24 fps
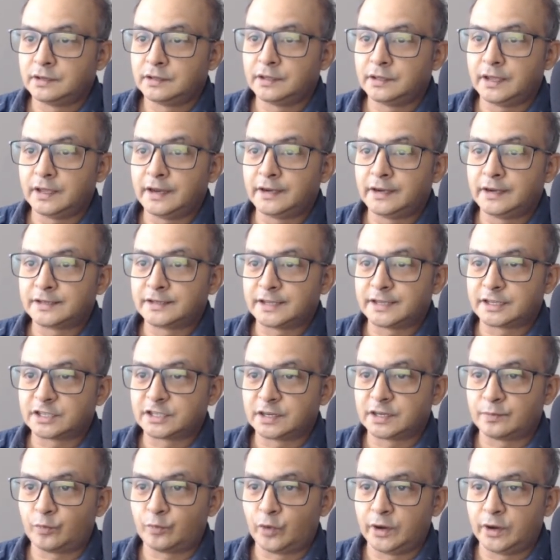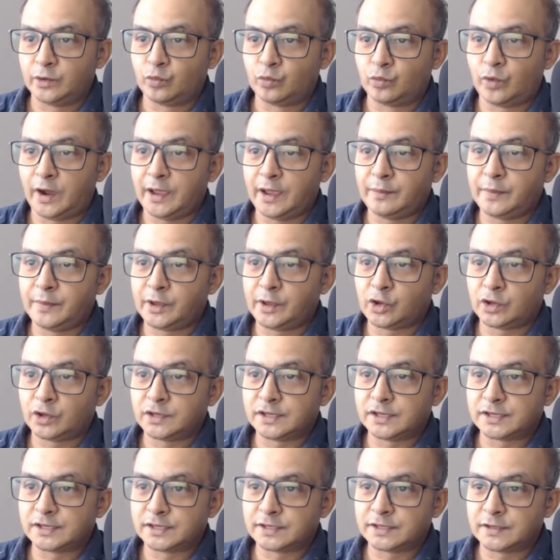the intersection point. Why? Because
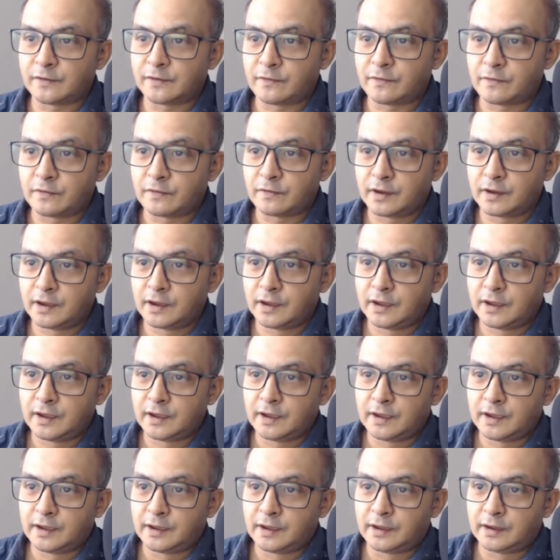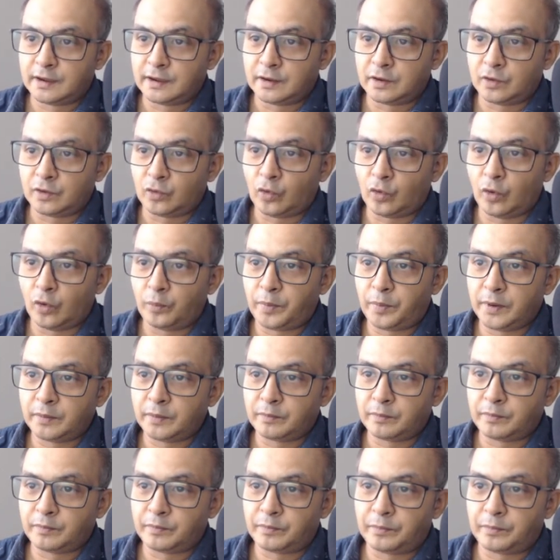this is a open